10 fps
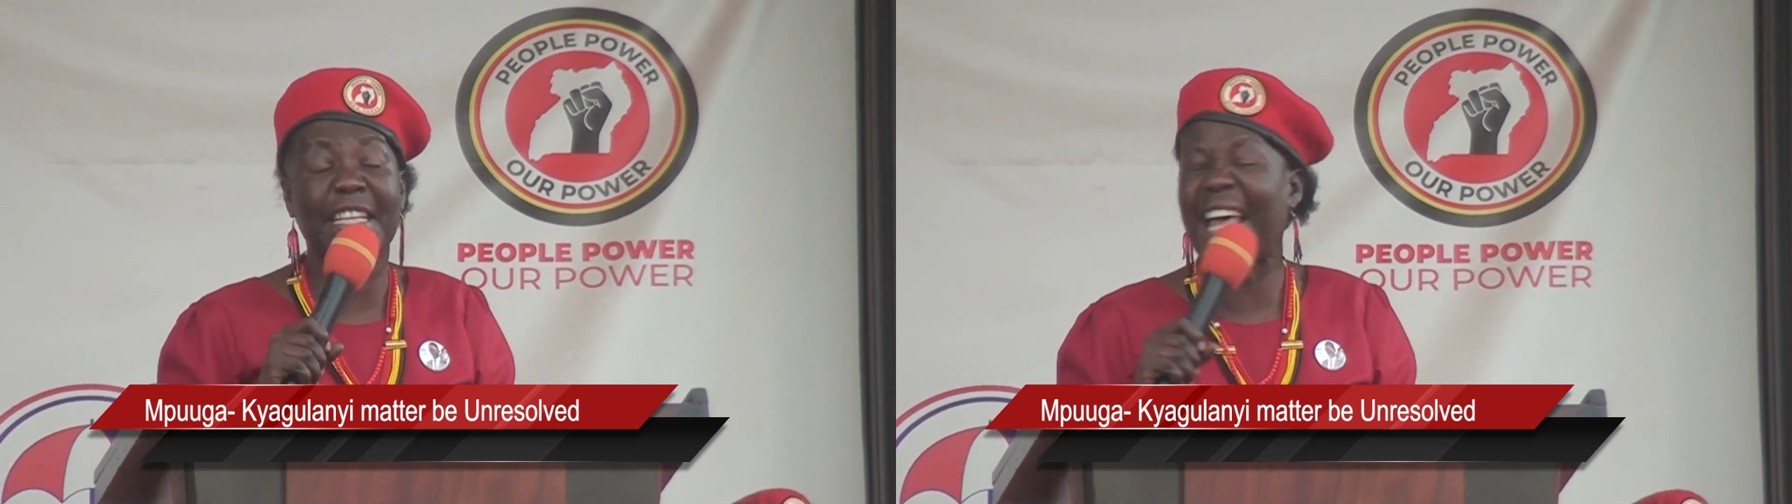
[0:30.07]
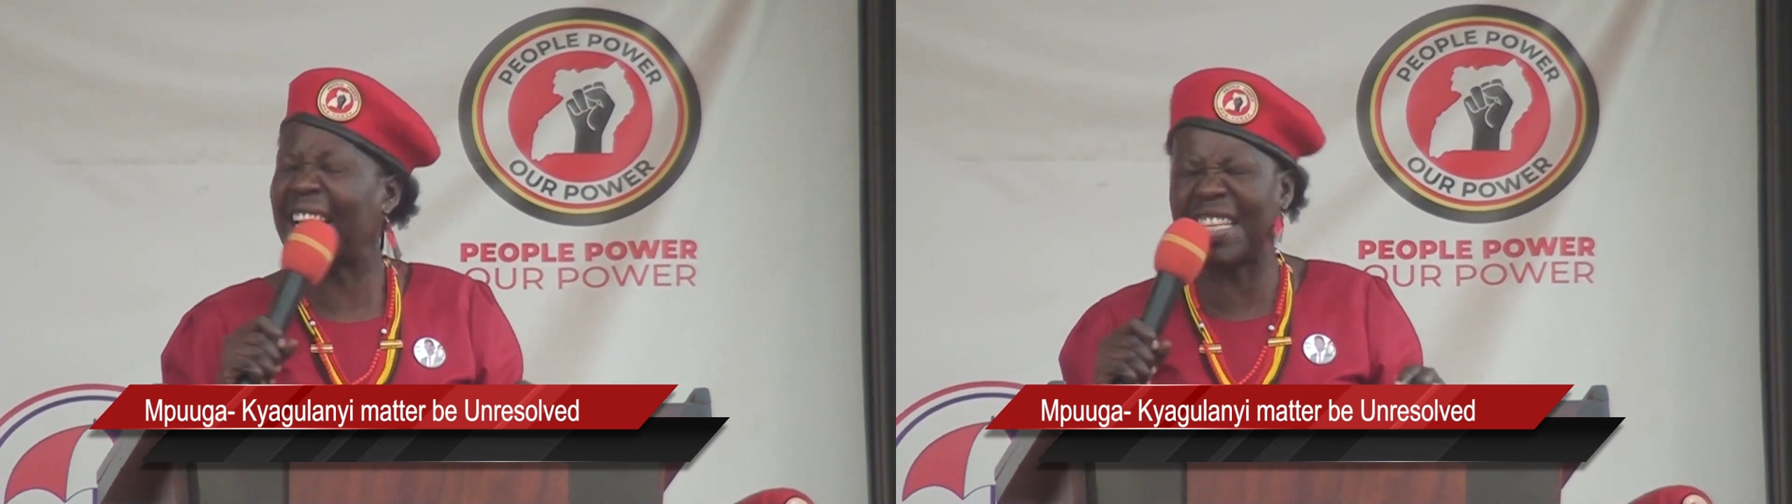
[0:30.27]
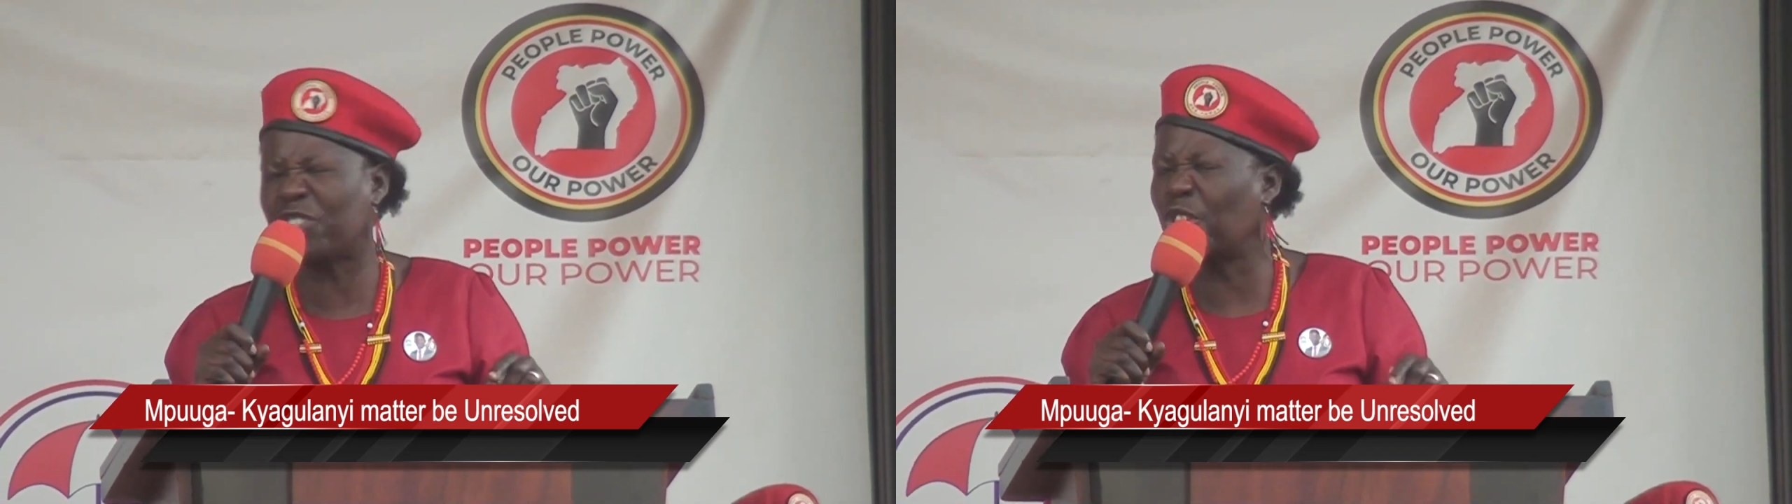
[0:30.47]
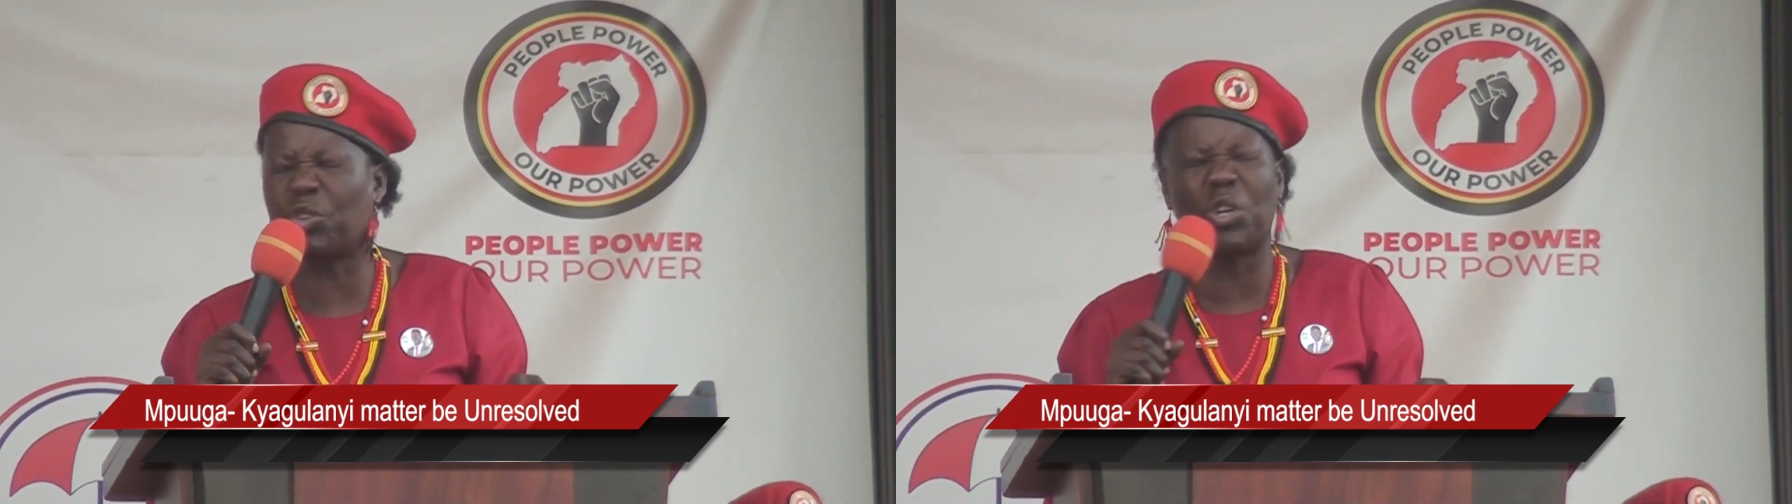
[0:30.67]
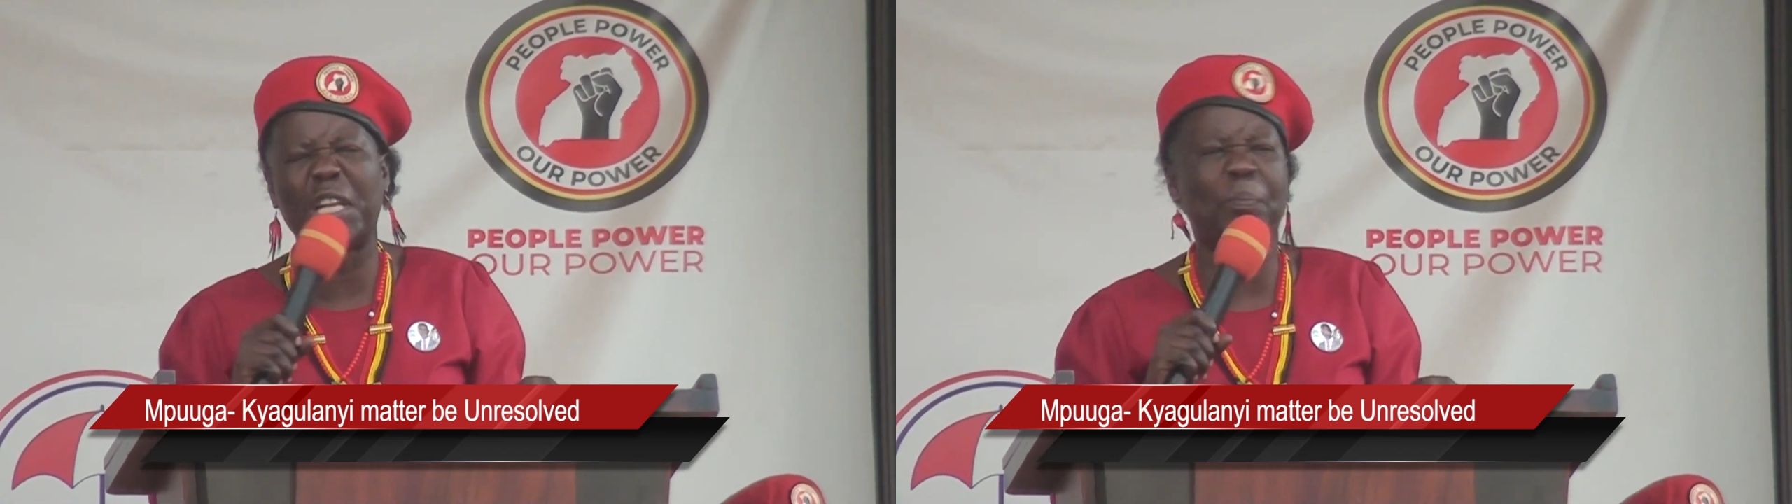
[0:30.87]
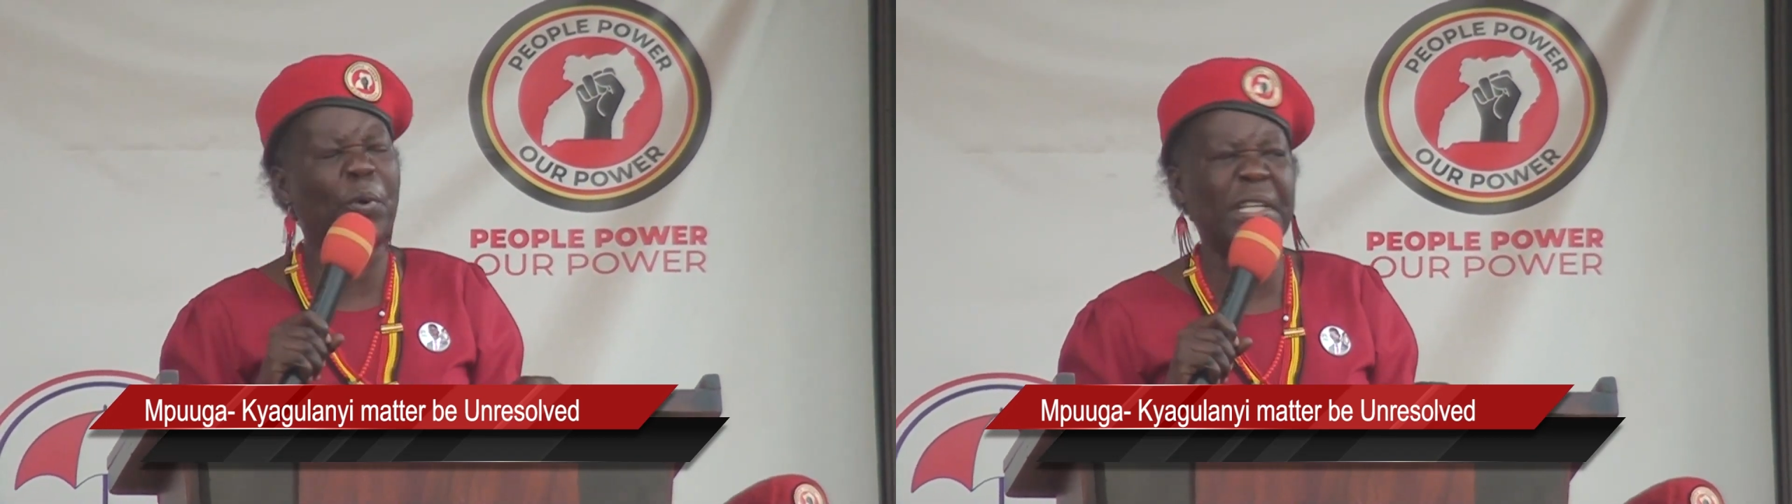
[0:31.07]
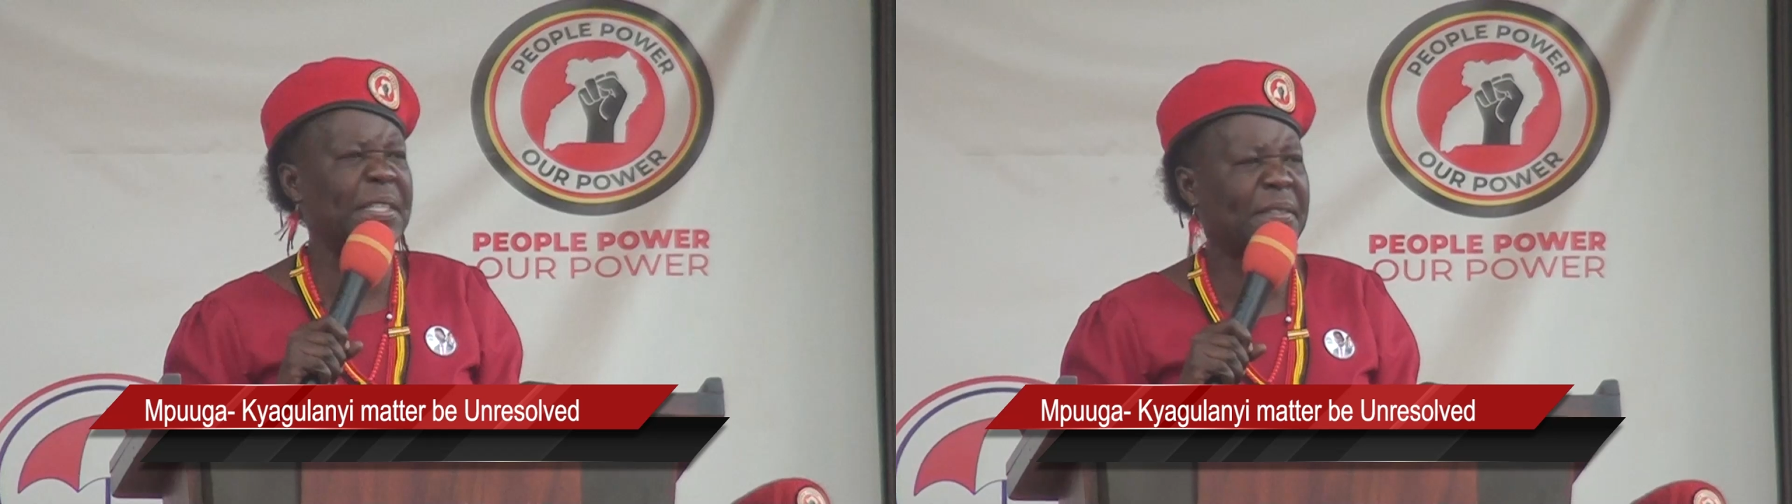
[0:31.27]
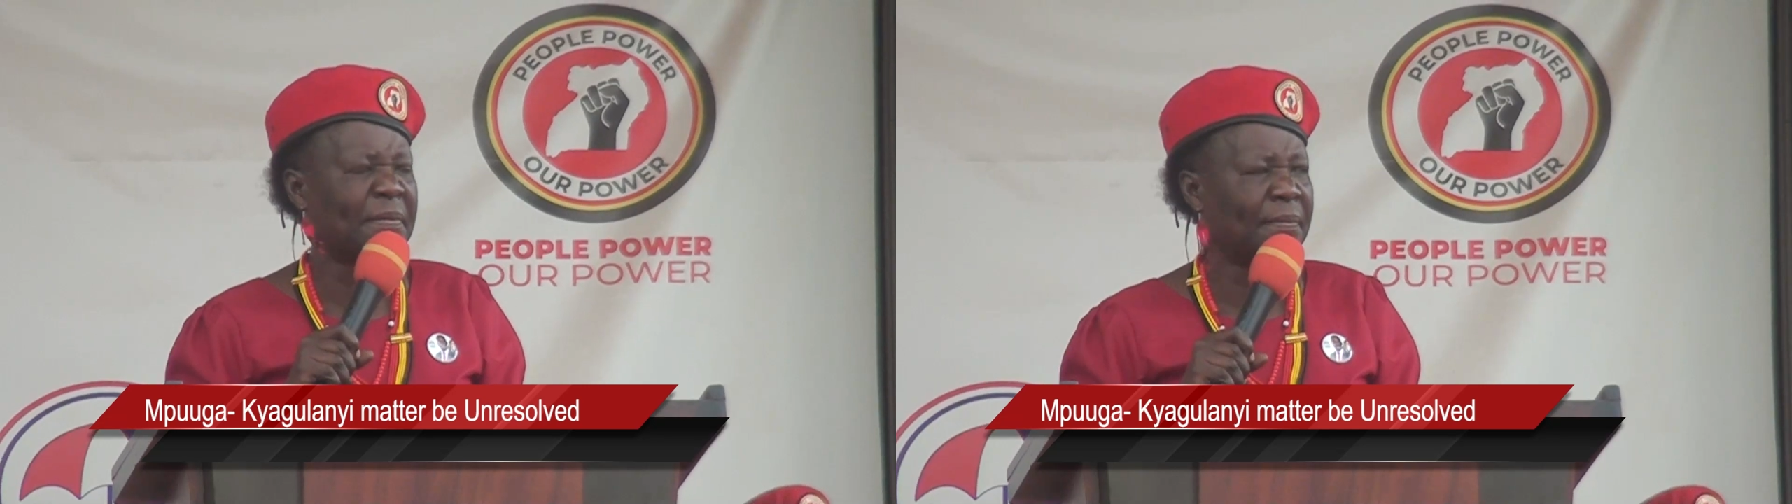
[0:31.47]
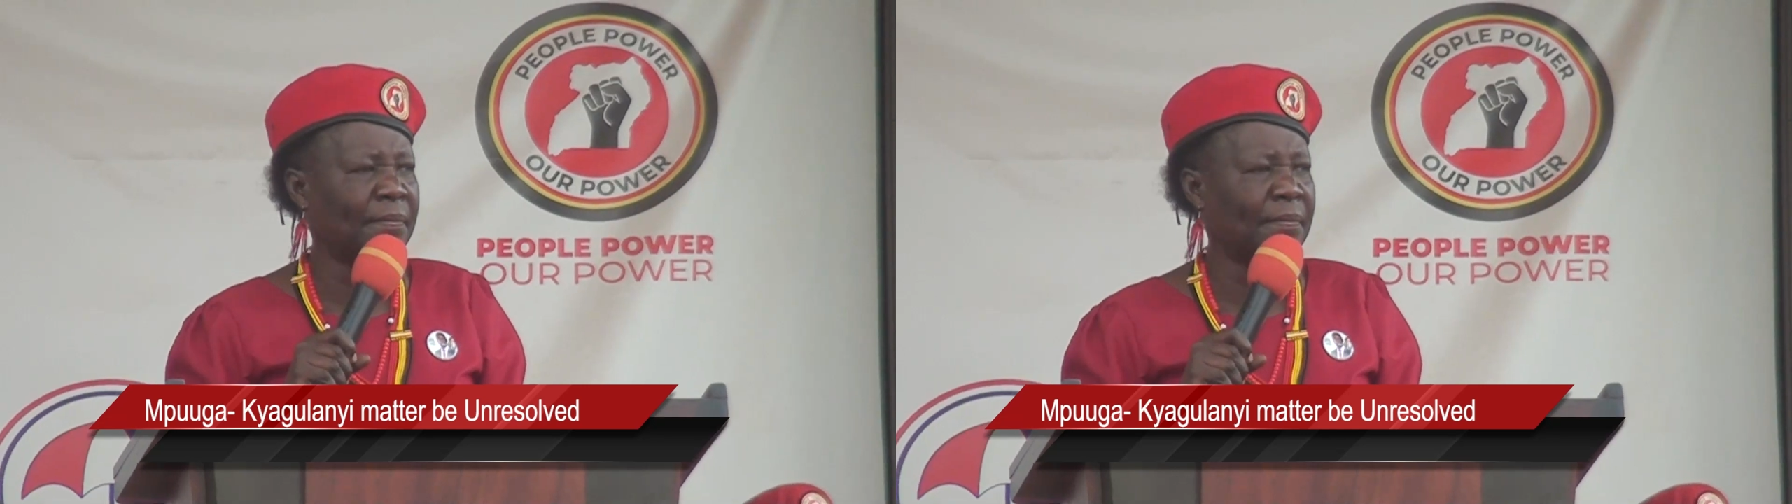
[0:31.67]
That is not only police.